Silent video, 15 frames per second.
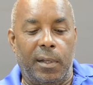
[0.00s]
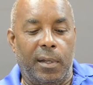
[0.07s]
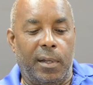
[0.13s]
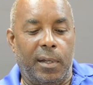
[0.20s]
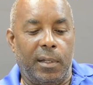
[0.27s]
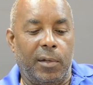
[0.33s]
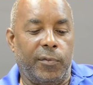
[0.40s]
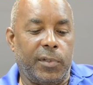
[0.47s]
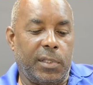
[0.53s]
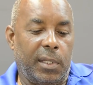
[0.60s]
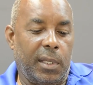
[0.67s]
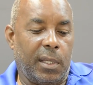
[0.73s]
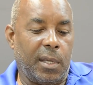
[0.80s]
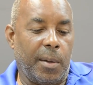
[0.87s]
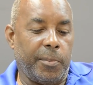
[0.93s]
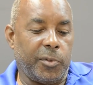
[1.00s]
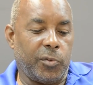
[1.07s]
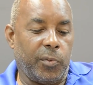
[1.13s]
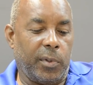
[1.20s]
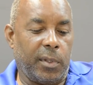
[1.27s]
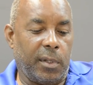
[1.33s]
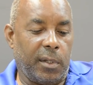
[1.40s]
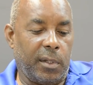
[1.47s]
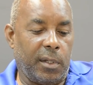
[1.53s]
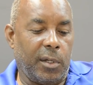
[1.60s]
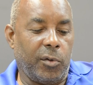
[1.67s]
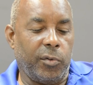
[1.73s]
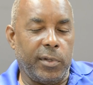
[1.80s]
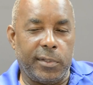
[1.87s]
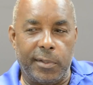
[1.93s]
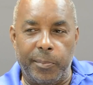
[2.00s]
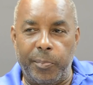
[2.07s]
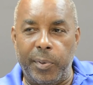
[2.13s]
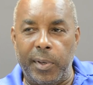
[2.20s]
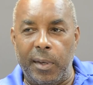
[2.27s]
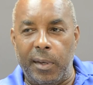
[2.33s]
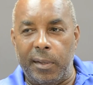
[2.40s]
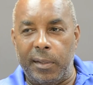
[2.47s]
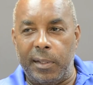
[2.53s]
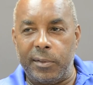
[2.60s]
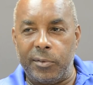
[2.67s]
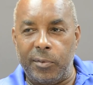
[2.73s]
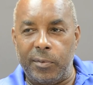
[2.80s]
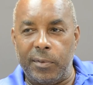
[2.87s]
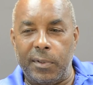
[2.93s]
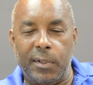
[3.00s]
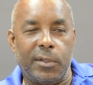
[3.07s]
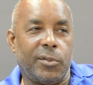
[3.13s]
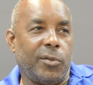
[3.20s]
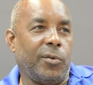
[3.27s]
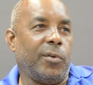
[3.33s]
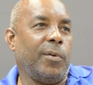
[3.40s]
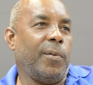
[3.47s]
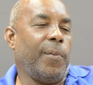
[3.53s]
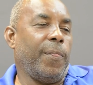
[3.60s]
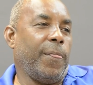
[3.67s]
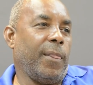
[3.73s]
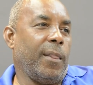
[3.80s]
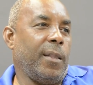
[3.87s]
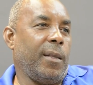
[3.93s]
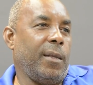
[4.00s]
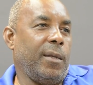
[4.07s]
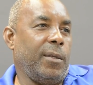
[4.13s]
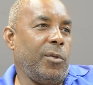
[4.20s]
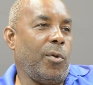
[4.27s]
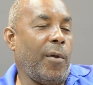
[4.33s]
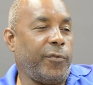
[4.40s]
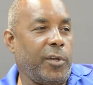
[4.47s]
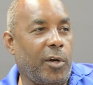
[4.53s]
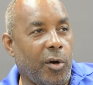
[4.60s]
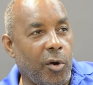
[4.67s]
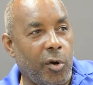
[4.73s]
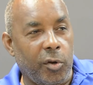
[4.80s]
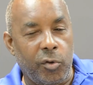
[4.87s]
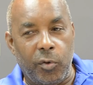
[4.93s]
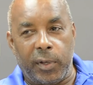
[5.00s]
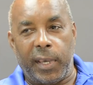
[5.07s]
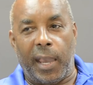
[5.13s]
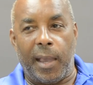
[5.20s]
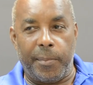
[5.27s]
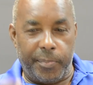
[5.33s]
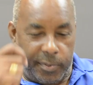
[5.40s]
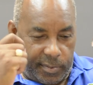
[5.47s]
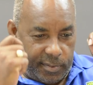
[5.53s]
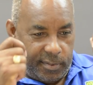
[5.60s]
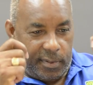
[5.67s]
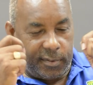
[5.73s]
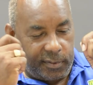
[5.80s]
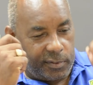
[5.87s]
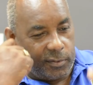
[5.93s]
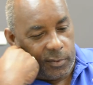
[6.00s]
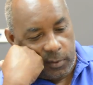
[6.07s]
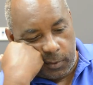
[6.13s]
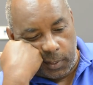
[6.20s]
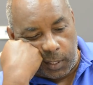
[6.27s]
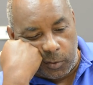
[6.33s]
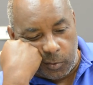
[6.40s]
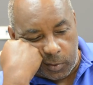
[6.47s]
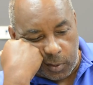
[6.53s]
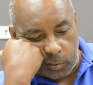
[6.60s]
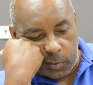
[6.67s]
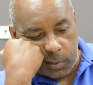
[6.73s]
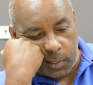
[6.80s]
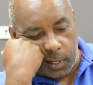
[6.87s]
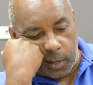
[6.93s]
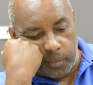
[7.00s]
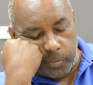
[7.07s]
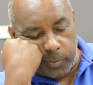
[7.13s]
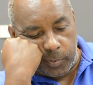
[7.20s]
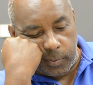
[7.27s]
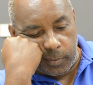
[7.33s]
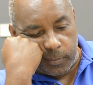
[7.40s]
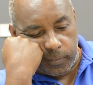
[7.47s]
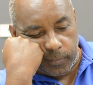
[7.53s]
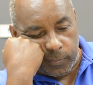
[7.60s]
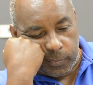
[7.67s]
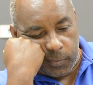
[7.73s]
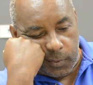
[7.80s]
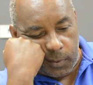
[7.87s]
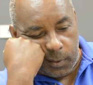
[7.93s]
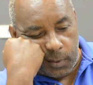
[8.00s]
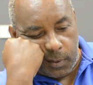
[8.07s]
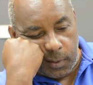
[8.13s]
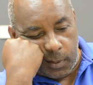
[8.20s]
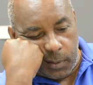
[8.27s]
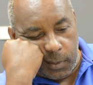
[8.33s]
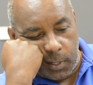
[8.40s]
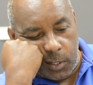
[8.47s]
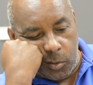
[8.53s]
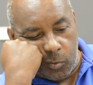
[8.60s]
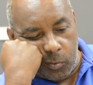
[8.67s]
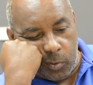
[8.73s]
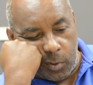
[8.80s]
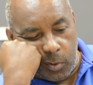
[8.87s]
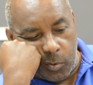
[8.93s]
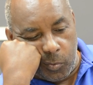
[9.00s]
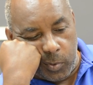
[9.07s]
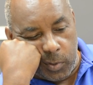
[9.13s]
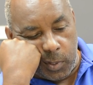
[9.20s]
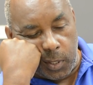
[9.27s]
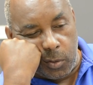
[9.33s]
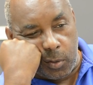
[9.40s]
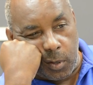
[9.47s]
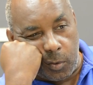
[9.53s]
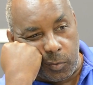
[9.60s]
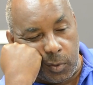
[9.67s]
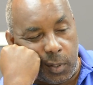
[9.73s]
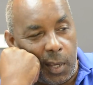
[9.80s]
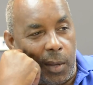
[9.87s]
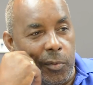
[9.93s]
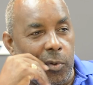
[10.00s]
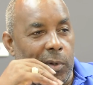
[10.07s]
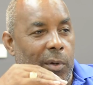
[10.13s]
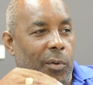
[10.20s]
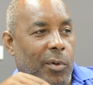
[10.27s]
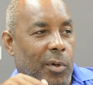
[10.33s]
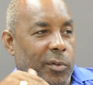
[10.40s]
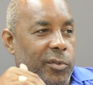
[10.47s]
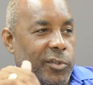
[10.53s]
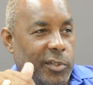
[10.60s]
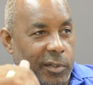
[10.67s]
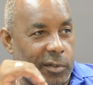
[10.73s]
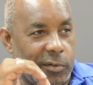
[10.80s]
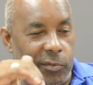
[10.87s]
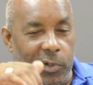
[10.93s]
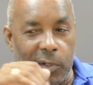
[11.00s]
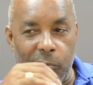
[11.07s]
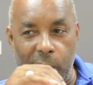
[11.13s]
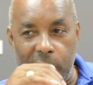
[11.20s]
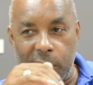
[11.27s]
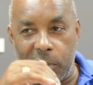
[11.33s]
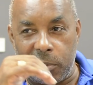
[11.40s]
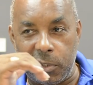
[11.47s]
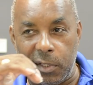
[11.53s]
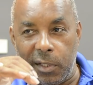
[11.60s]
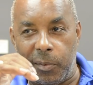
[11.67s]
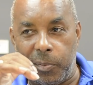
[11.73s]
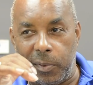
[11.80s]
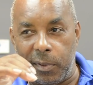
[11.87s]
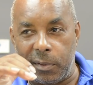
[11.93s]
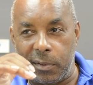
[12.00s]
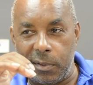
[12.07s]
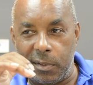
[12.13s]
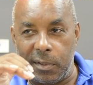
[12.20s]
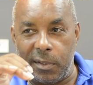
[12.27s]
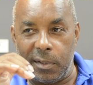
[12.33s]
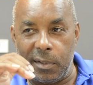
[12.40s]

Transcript: And obviously it comes with an increase in pay and that sort of thing. So you have to earn your cap. So you get your county cap, and then you'll know, when you get your county cap, you're now considered really one of the senior players.